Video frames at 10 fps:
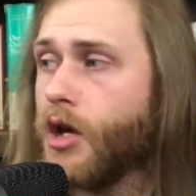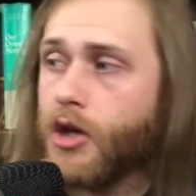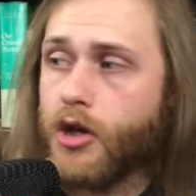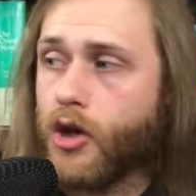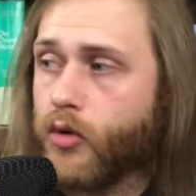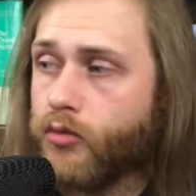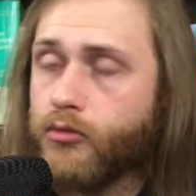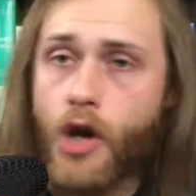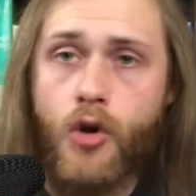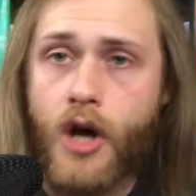
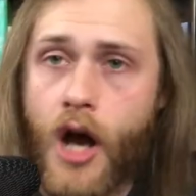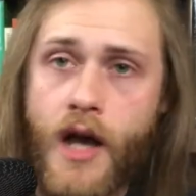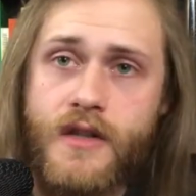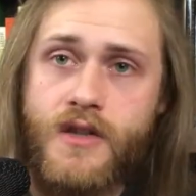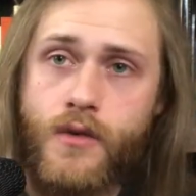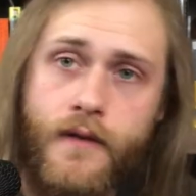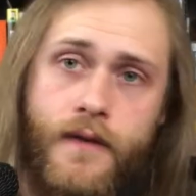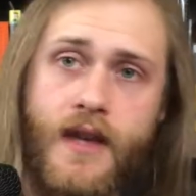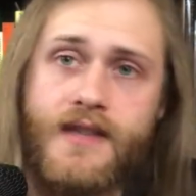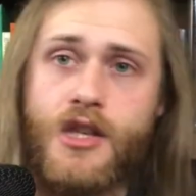no-cost sort of
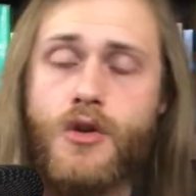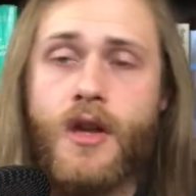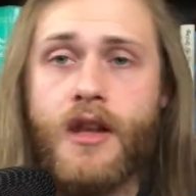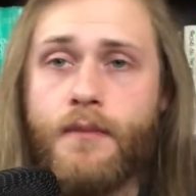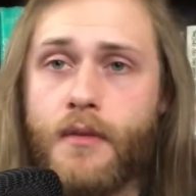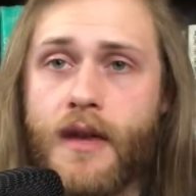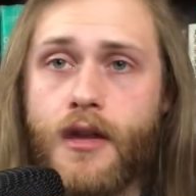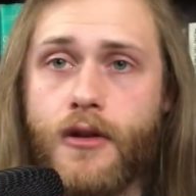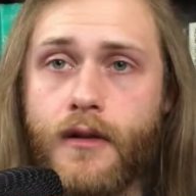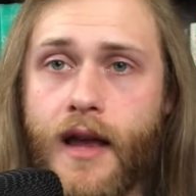things that you can implement
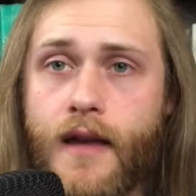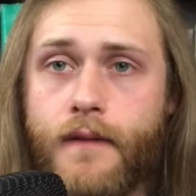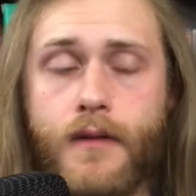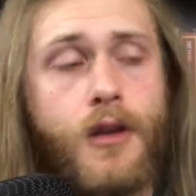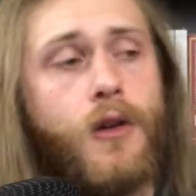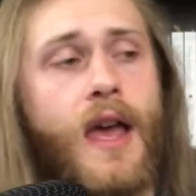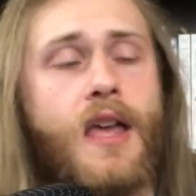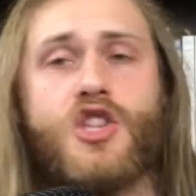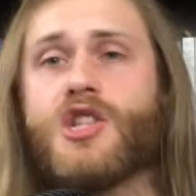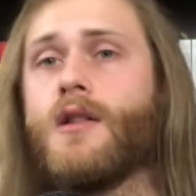in your life and, hey,
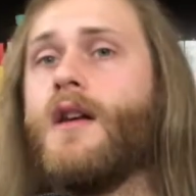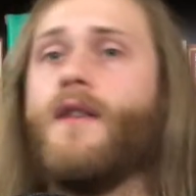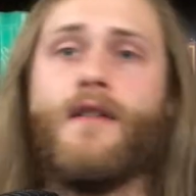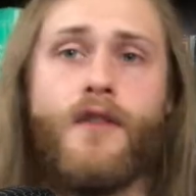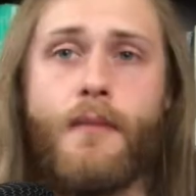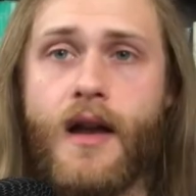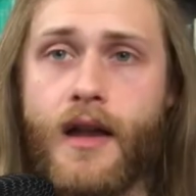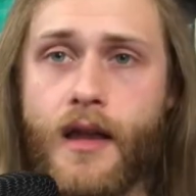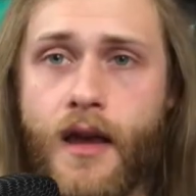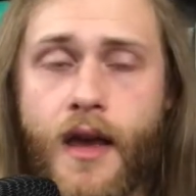just love
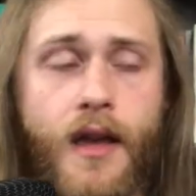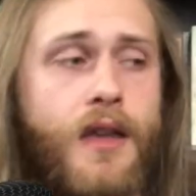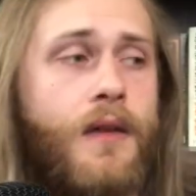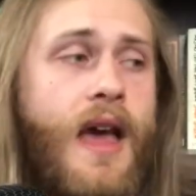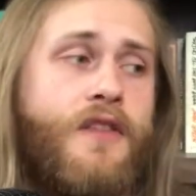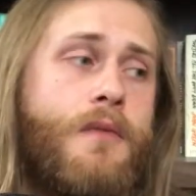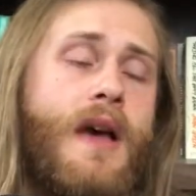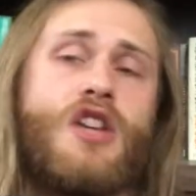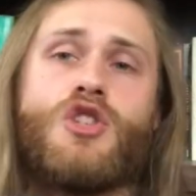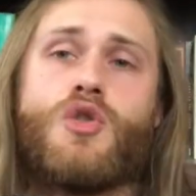everybody, have
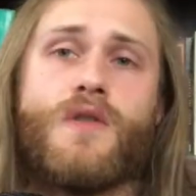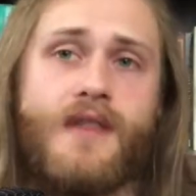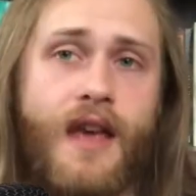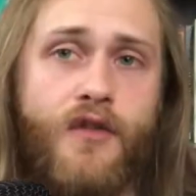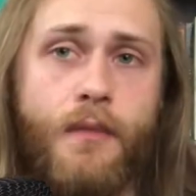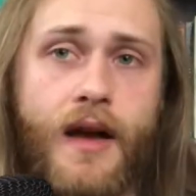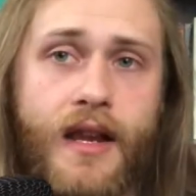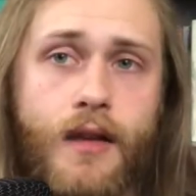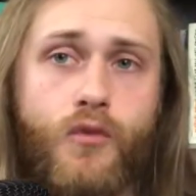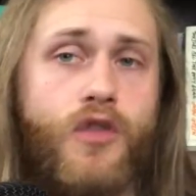compassion towards
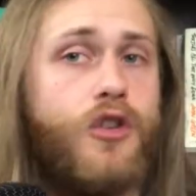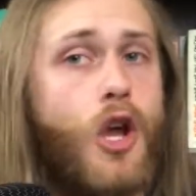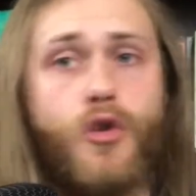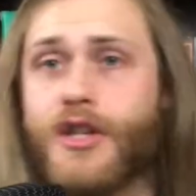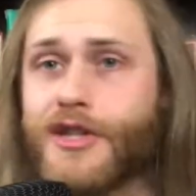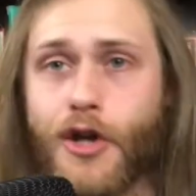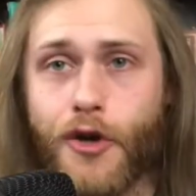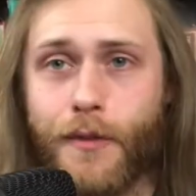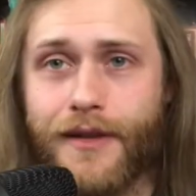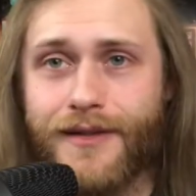everybody with no
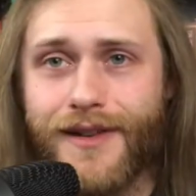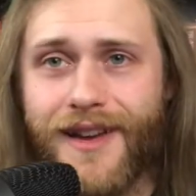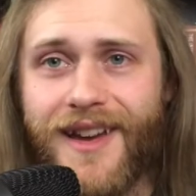discernment.